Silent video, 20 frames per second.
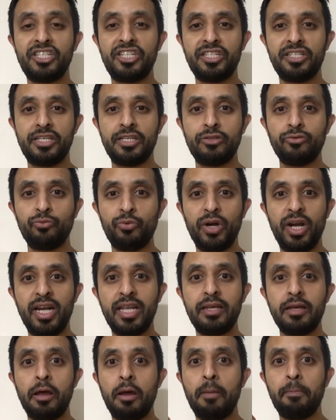these really
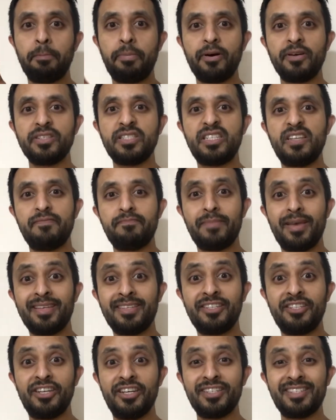positive
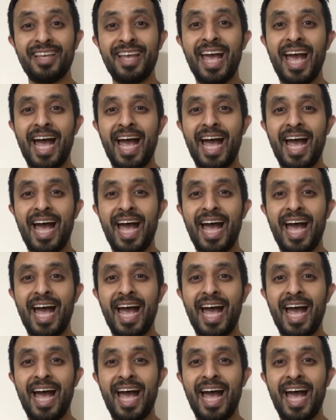messages,